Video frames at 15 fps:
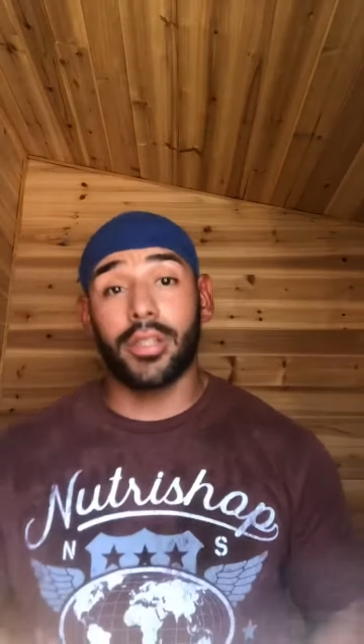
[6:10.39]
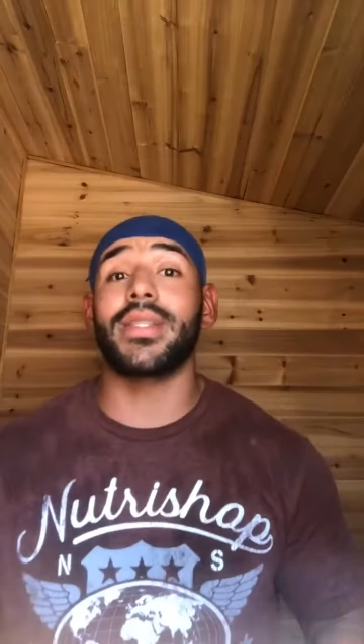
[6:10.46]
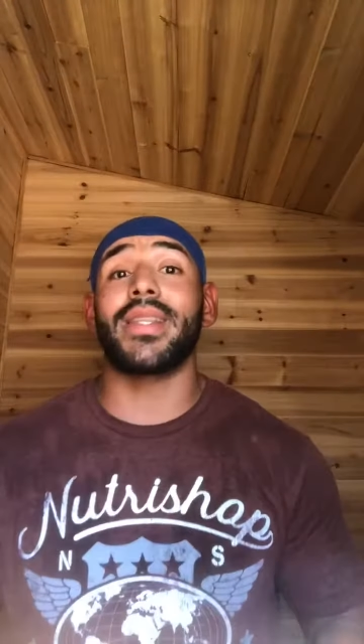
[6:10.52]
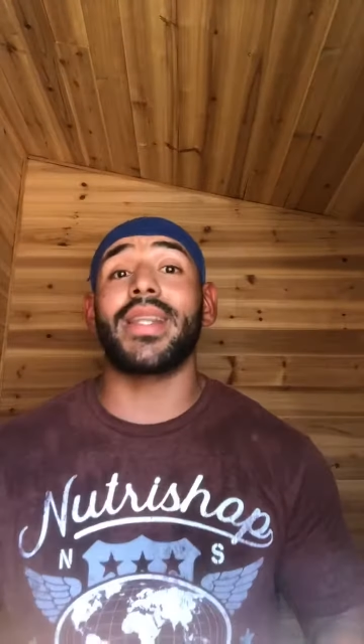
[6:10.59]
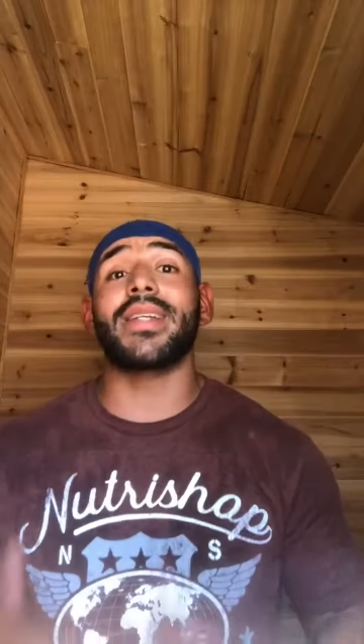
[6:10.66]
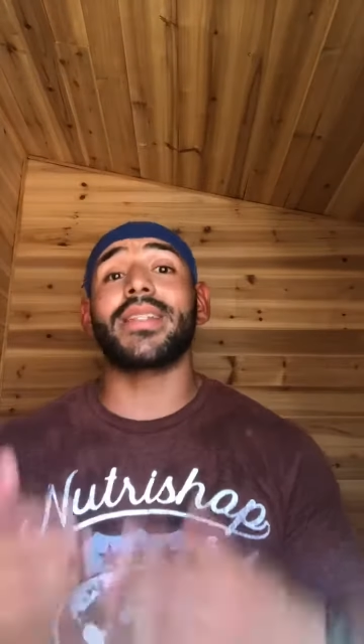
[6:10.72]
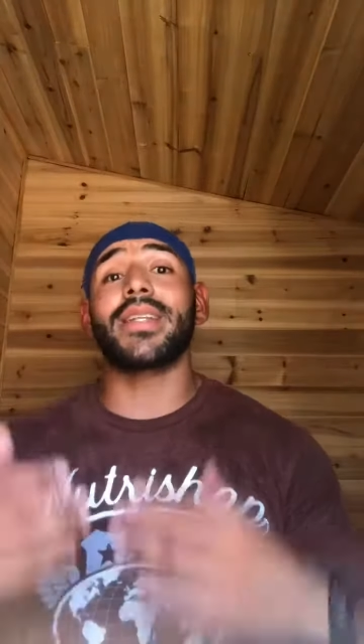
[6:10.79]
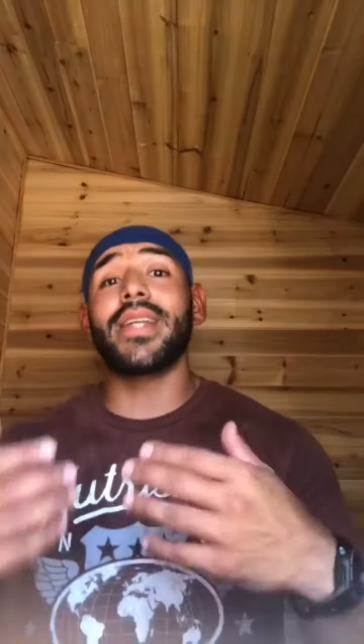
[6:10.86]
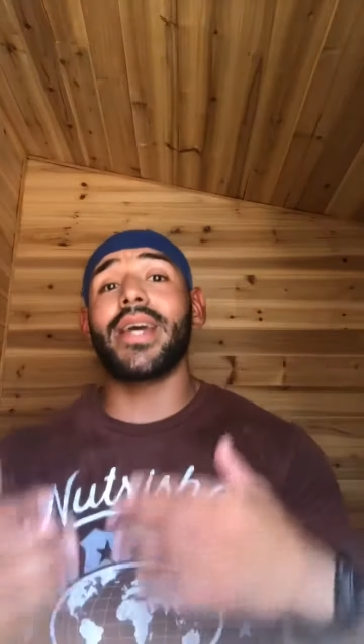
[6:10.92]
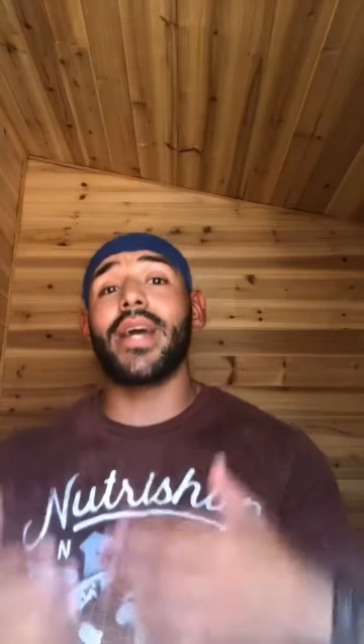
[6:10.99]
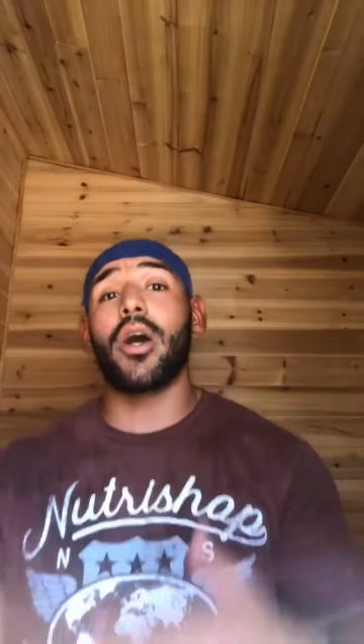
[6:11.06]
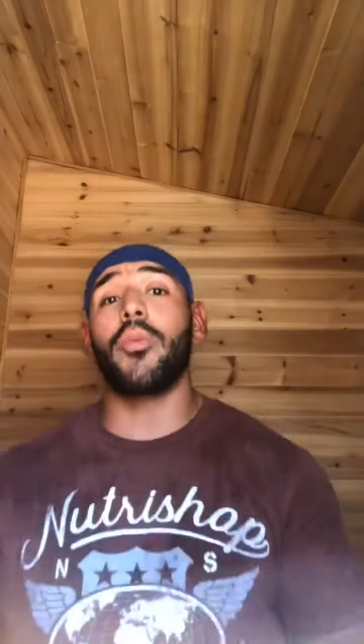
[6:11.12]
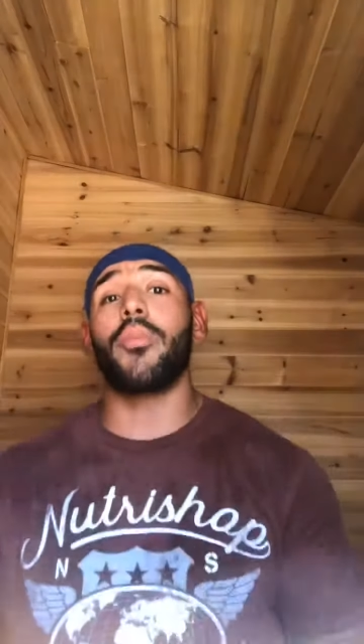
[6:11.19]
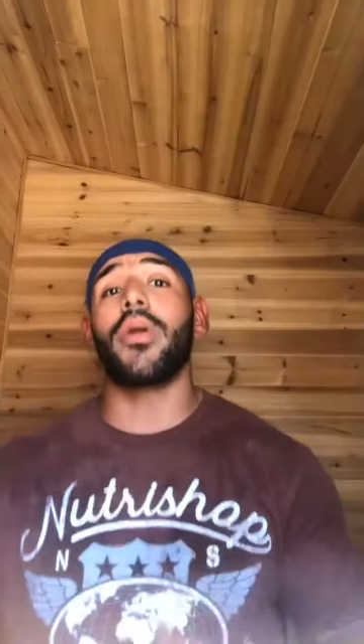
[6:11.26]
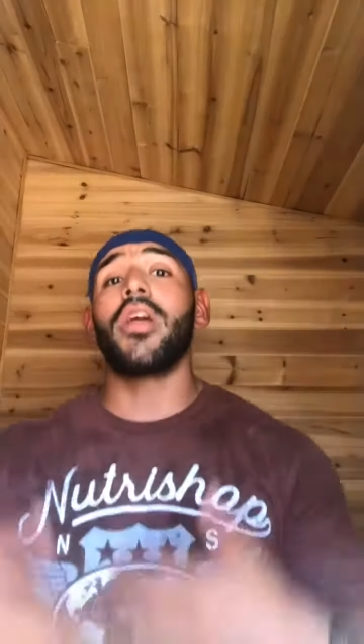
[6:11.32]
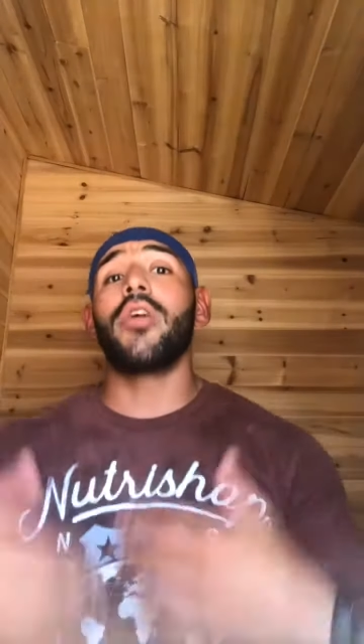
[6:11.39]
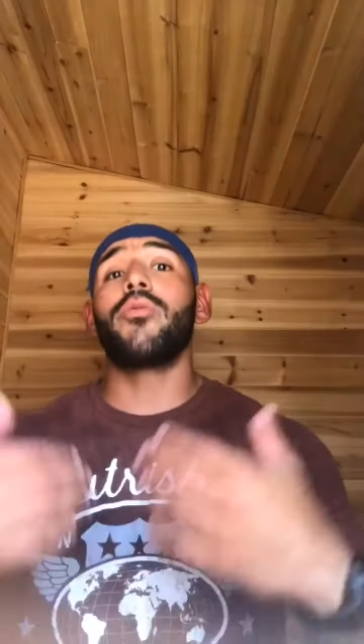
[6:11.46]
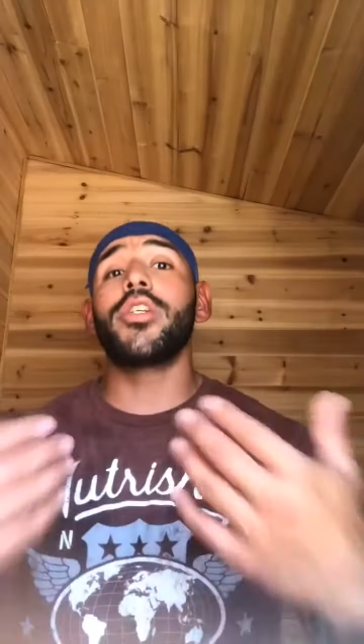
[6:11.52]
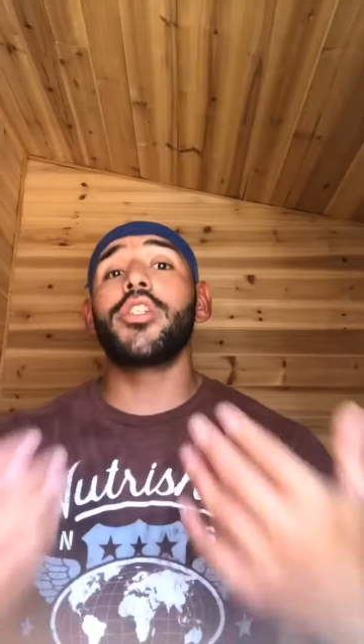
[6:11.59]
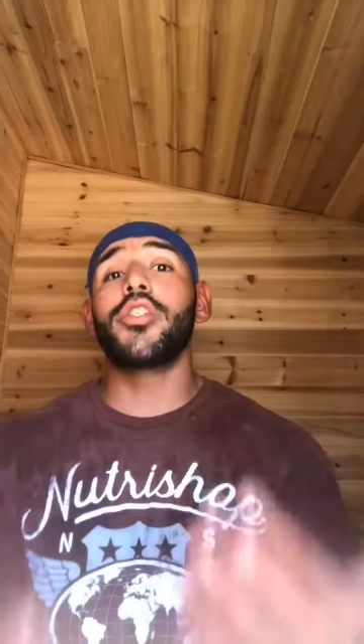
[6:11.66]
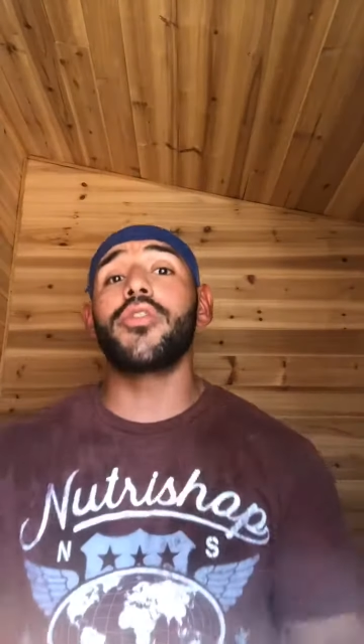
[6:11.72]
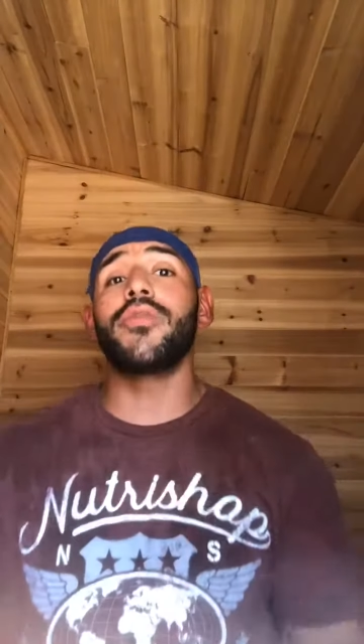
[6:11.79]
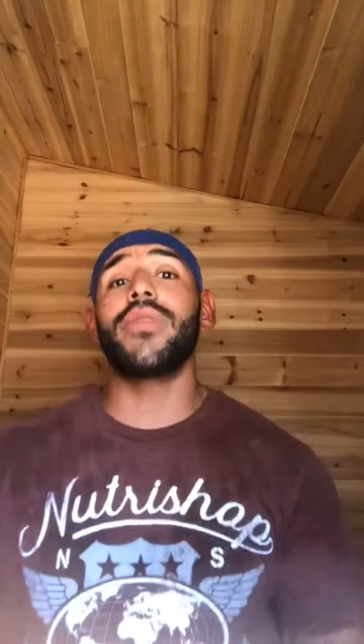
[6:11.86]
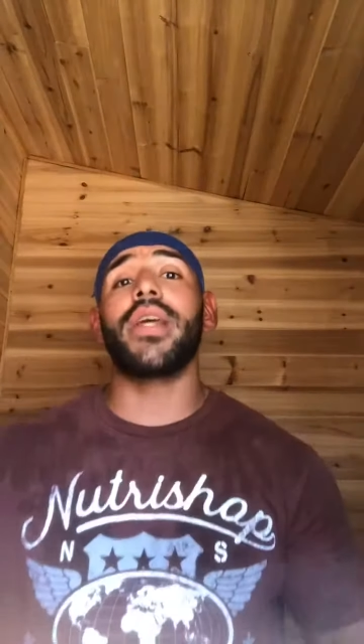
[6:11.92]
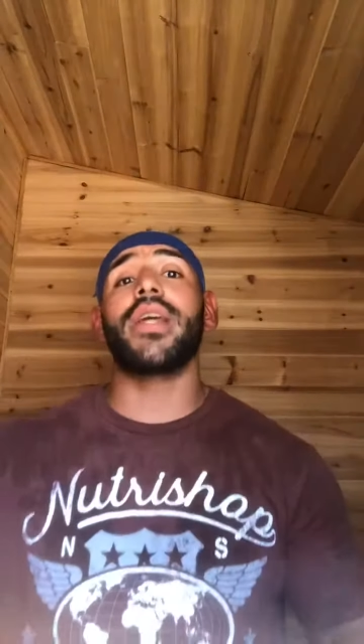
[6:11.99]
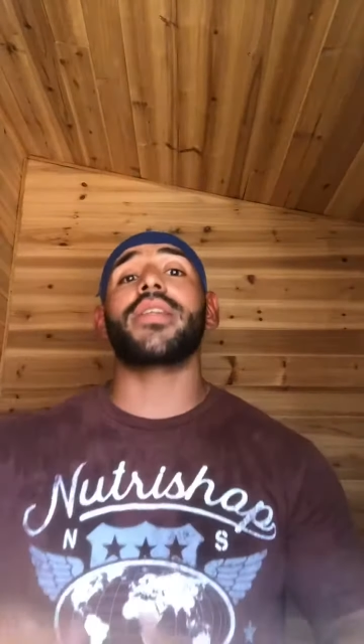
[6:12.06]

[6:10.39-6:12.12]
And that's going to help rejuvenate.